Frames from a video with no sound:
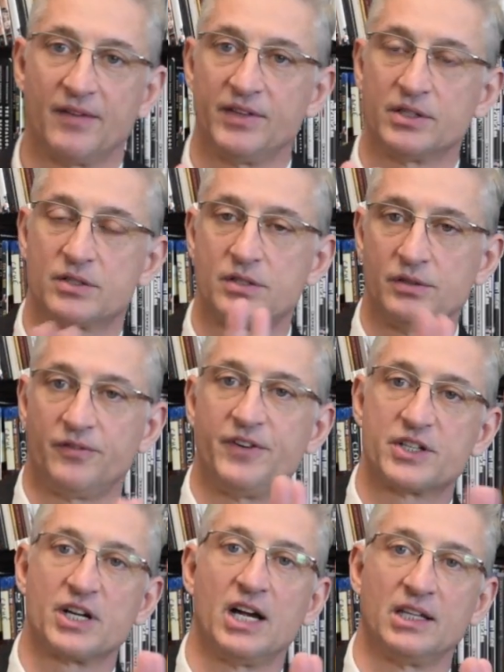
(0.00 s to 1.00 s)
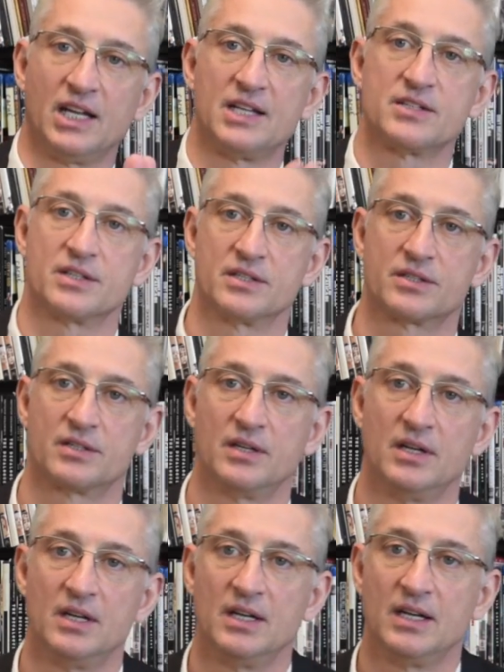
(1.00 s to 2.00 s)
have these two fisheye lenses
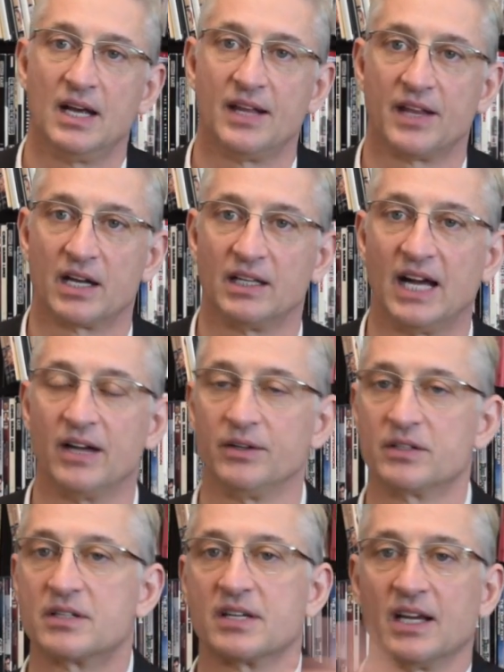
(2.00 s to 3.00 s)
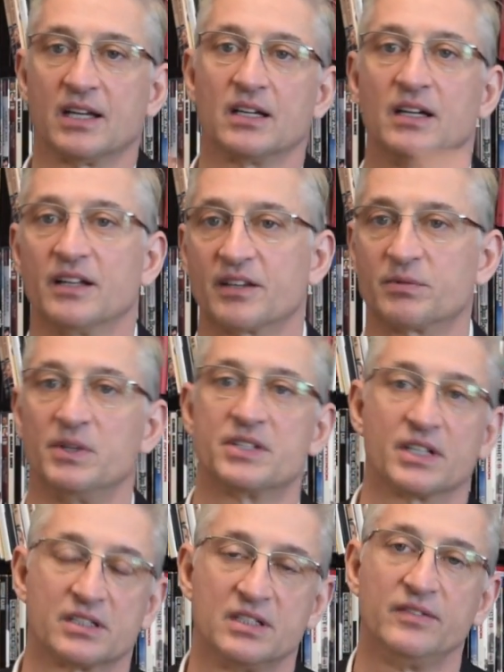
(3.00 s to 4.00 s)
and that allow you to take a
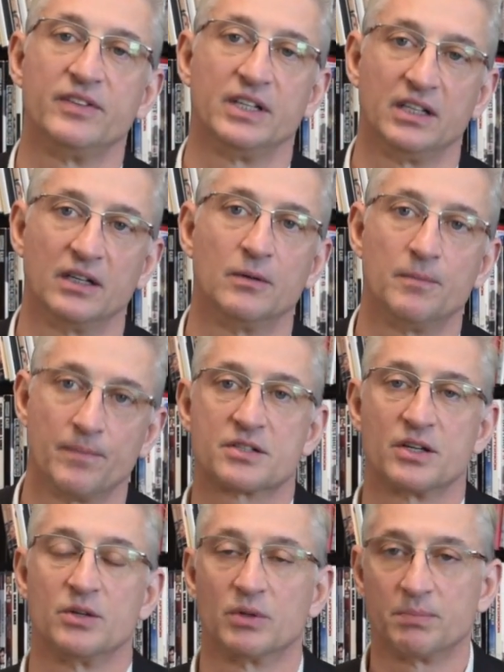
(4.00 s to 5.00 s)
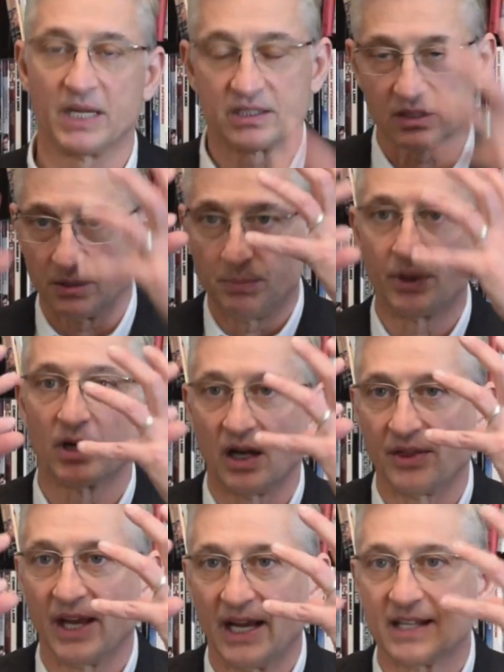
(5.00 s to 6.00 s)
360 video. So you would basically put
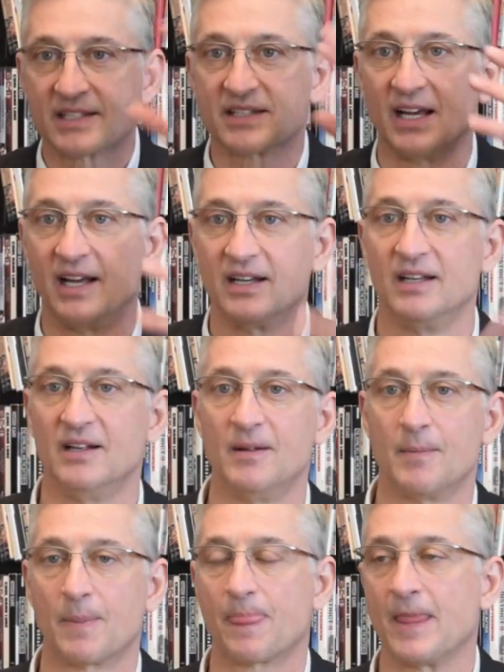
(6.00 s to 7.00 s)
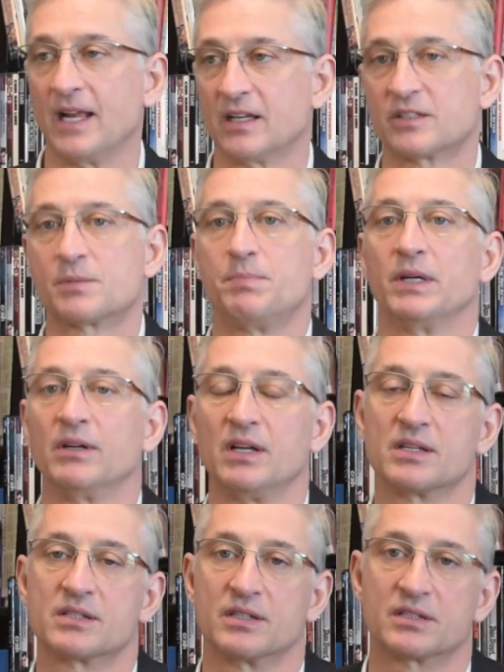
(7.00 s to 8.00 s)
on the headset and
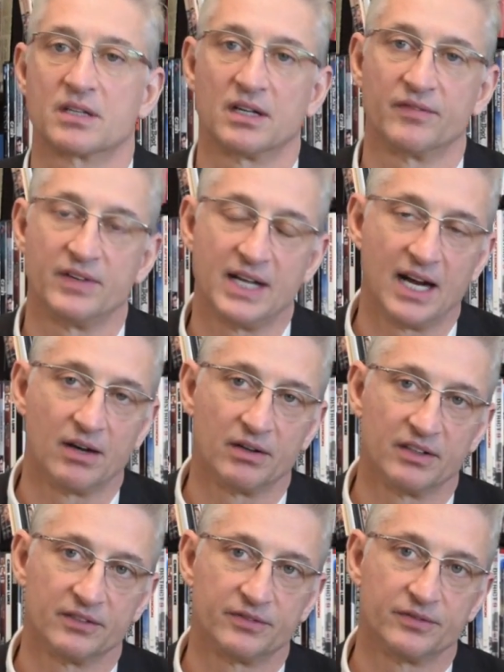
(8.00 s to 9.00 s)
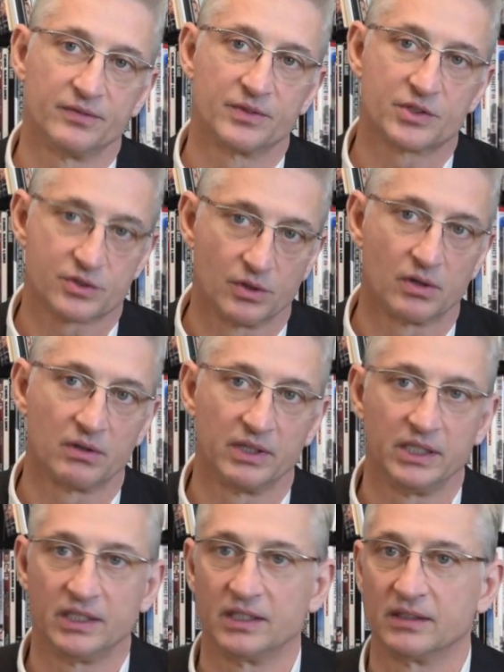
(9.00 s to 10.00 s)
experience this kind of narrative
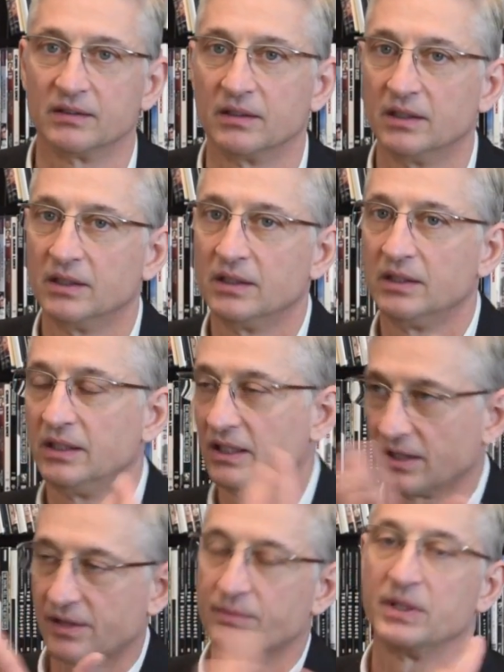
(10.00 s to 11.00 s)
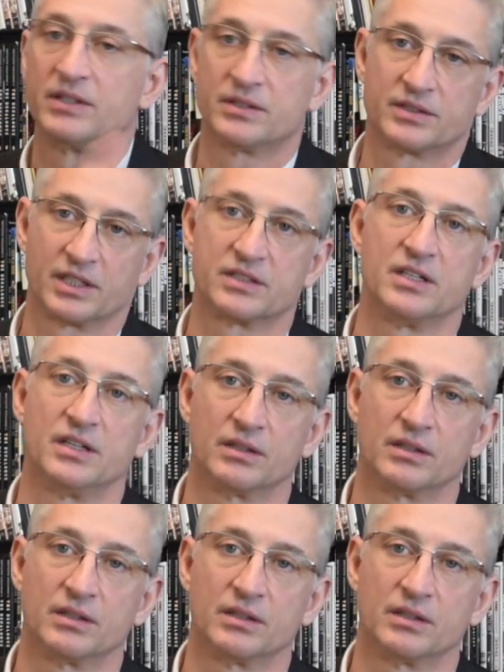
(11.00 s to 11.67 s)
story in 360